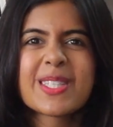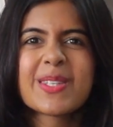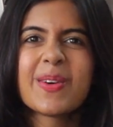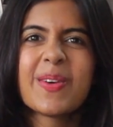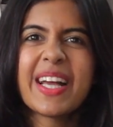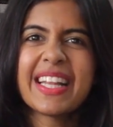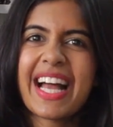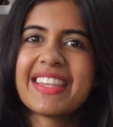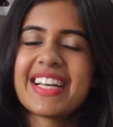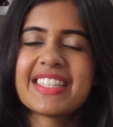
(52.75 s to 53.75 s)
So in
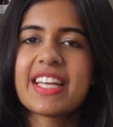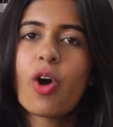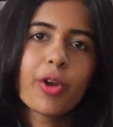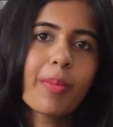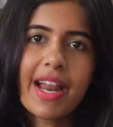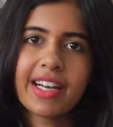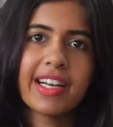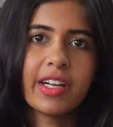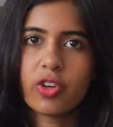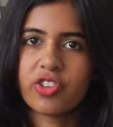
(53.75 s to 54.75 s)
that sense, they
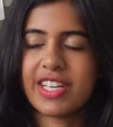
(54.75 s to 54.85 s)
automatically look